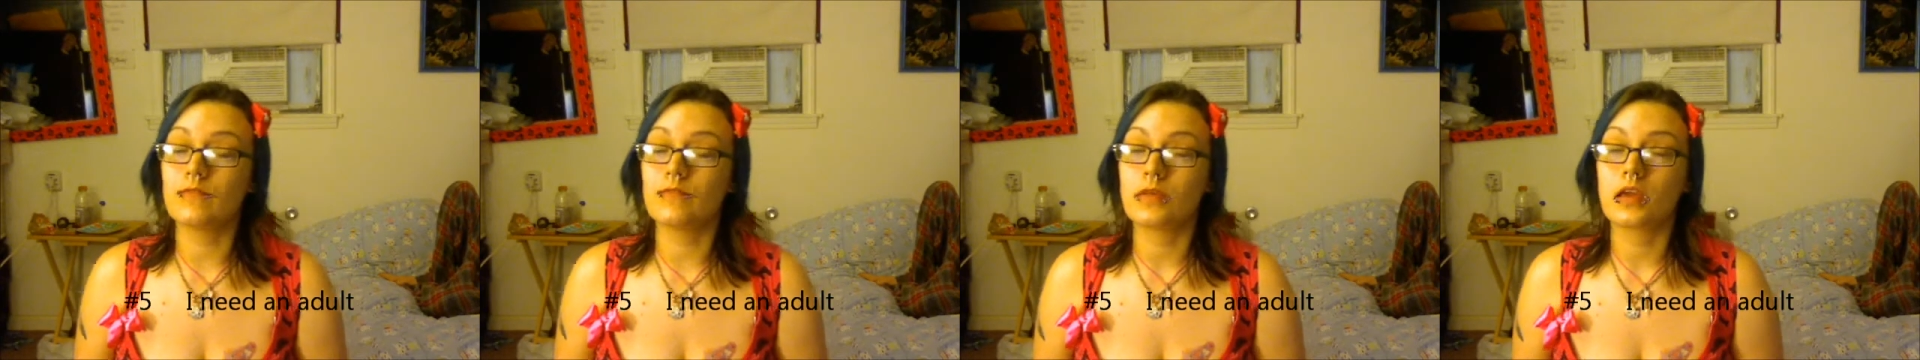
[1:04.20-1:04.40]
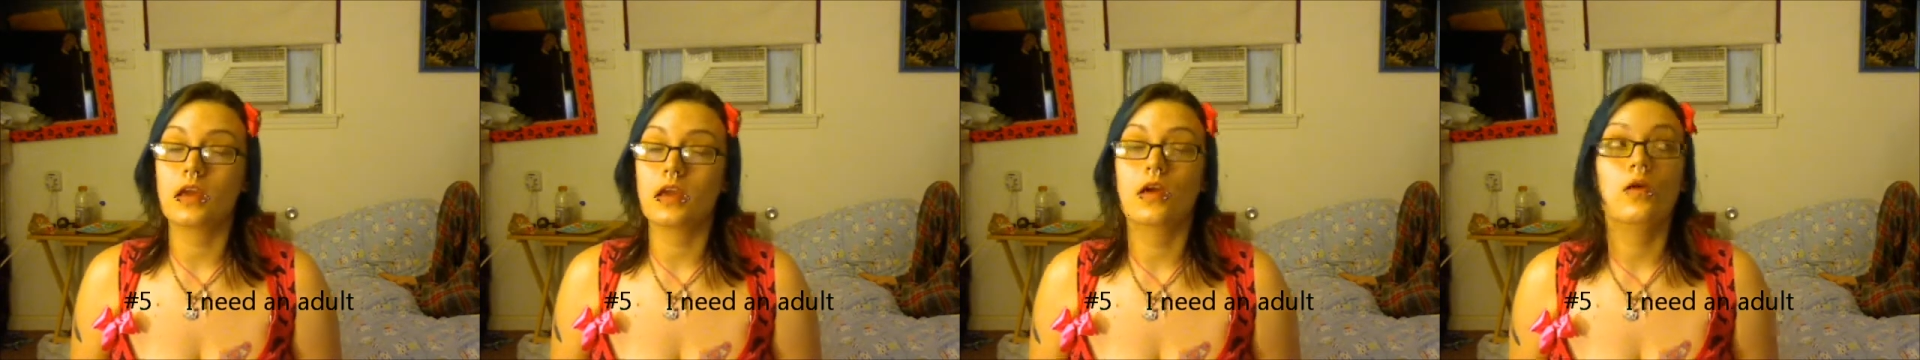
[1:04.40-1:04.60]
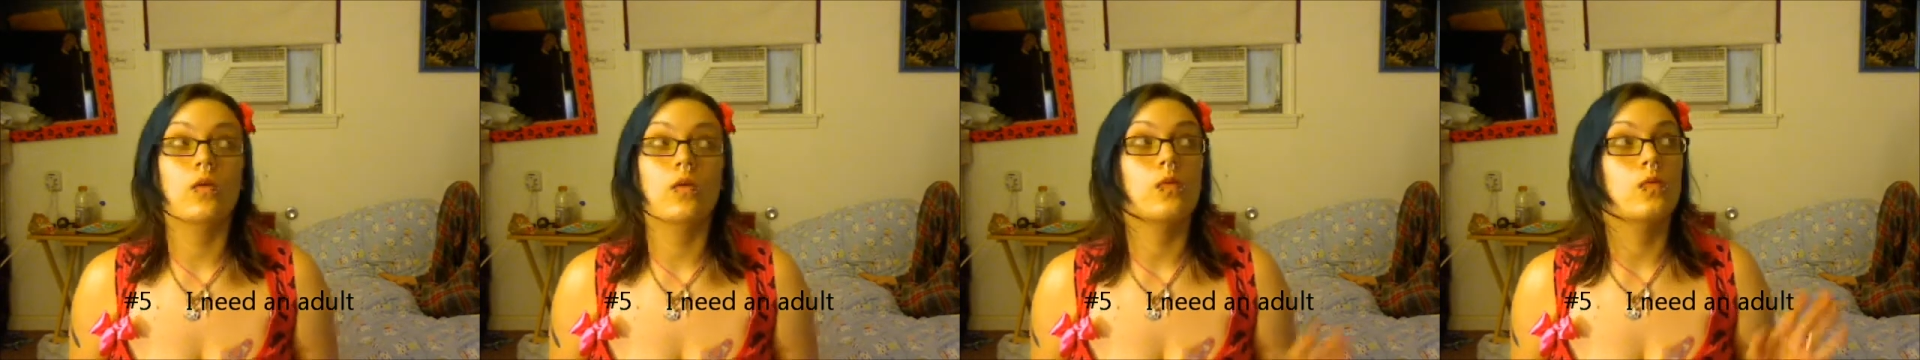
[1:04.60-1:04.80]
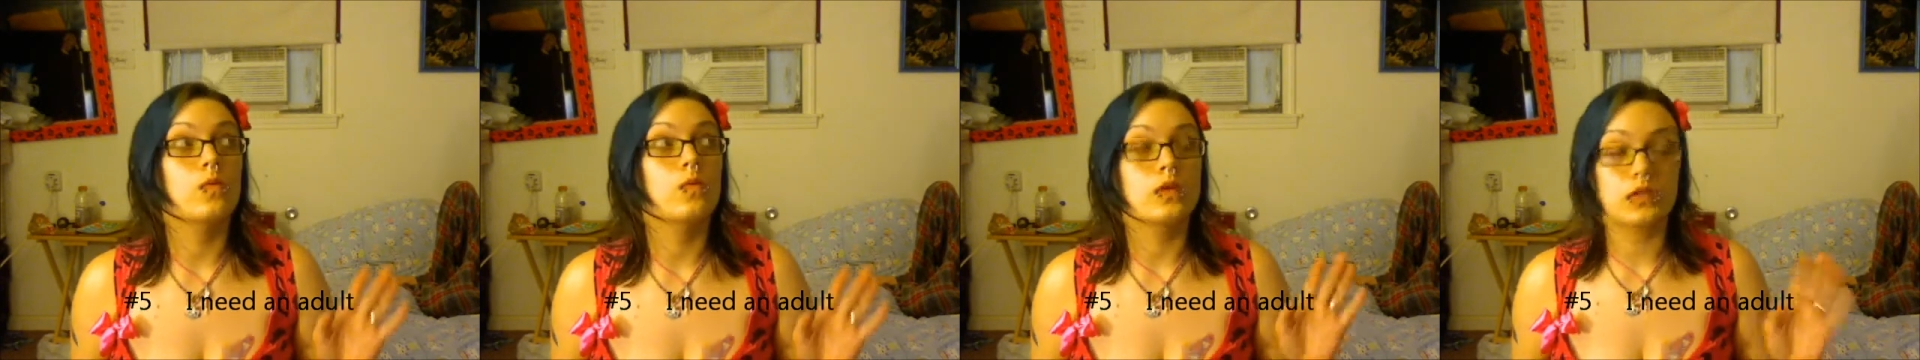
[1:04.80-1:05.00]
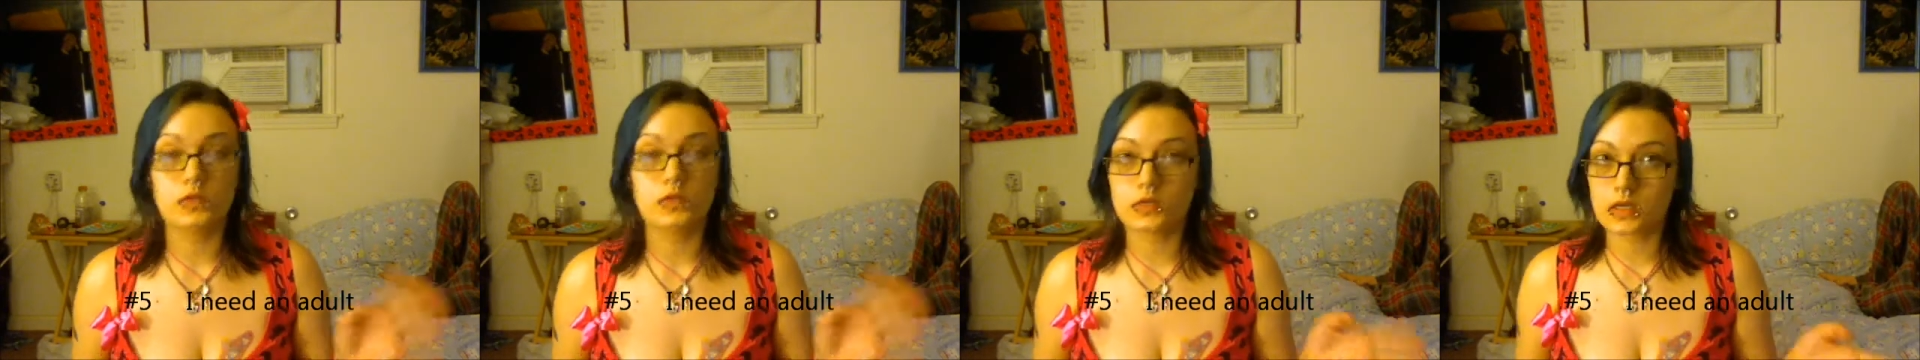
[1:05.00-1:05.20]
me,
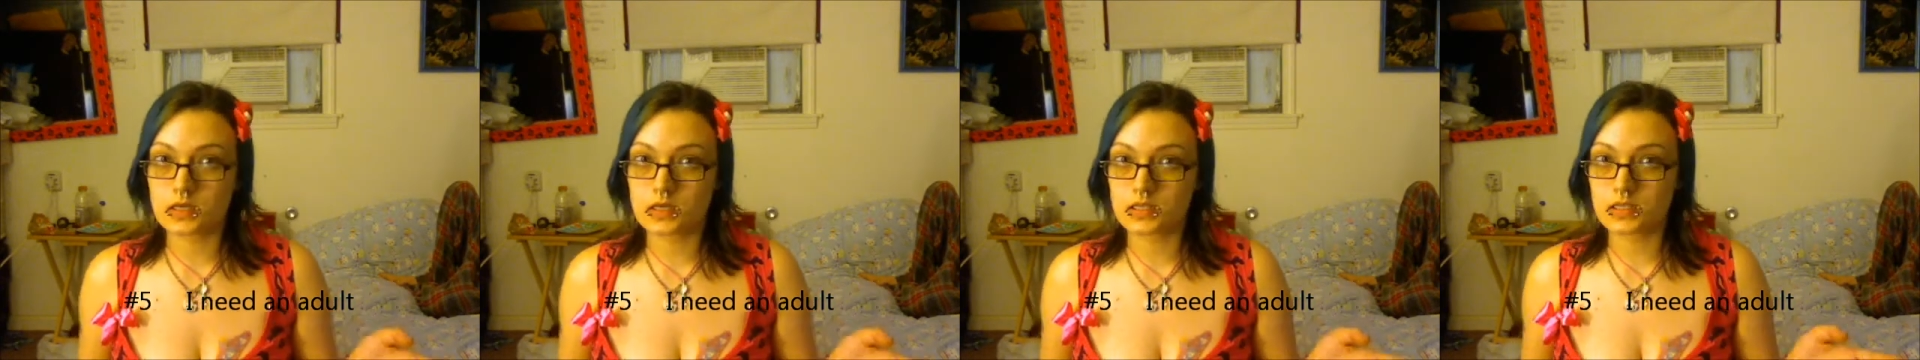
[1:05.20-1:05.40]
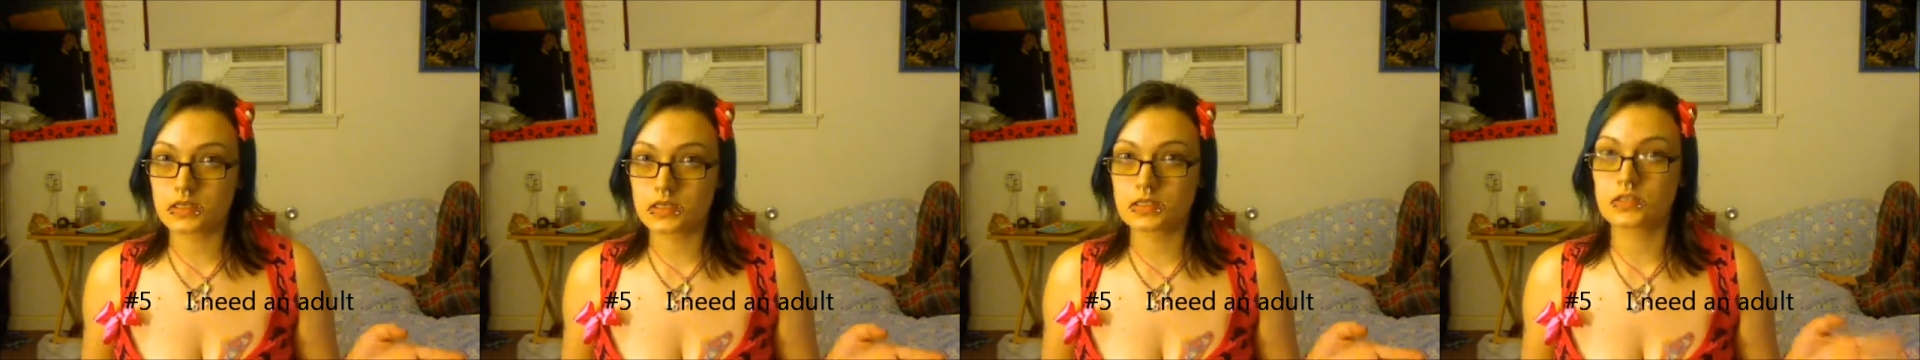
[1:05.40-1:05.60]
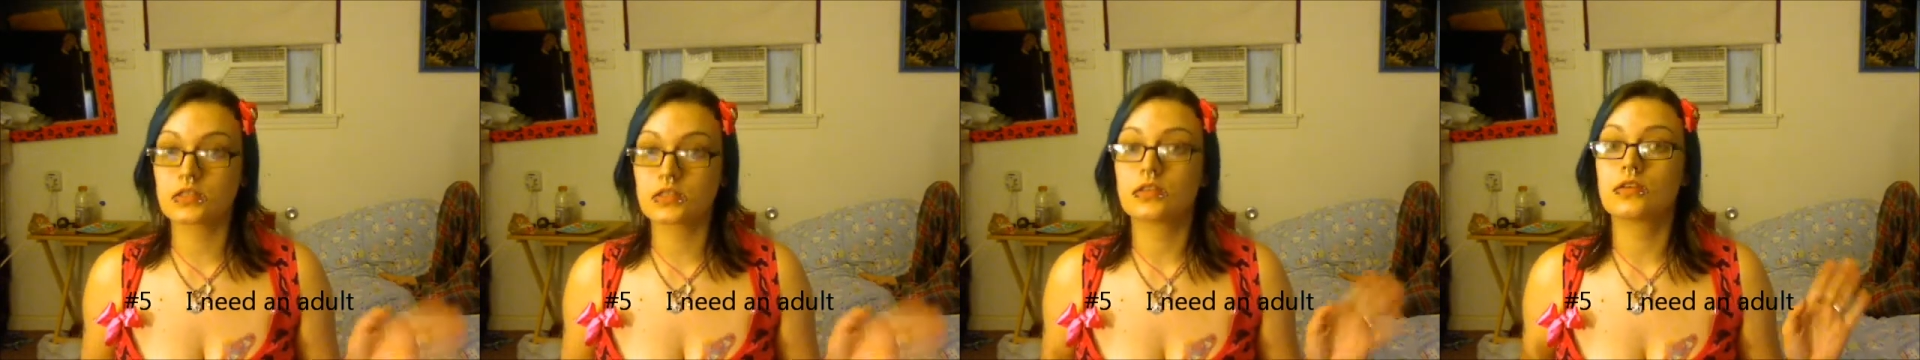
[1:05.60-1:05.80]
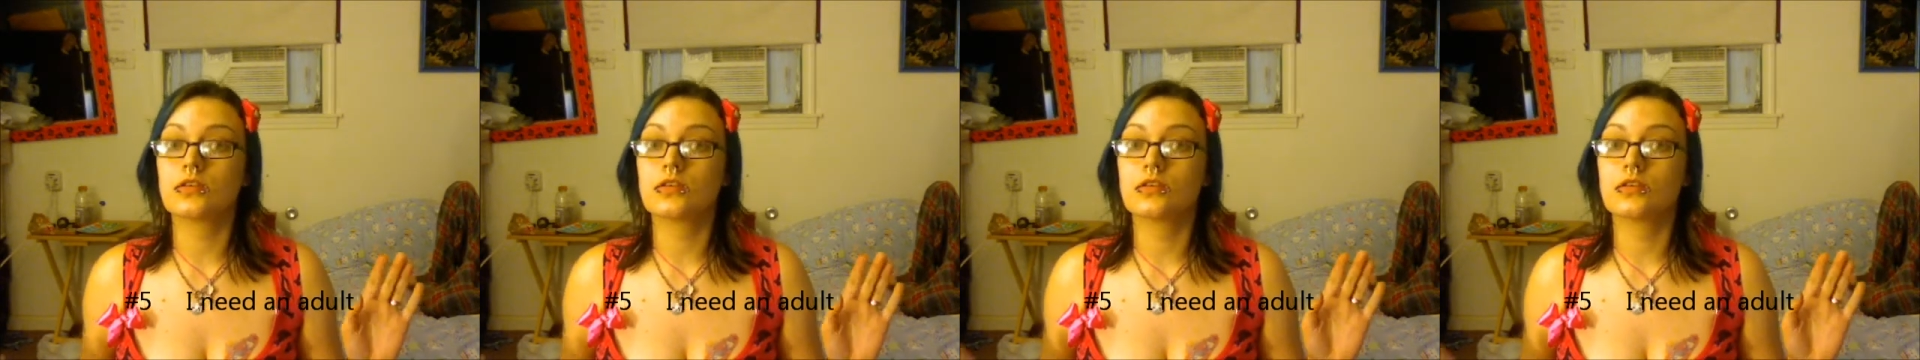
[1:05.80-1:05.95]
when you touch this,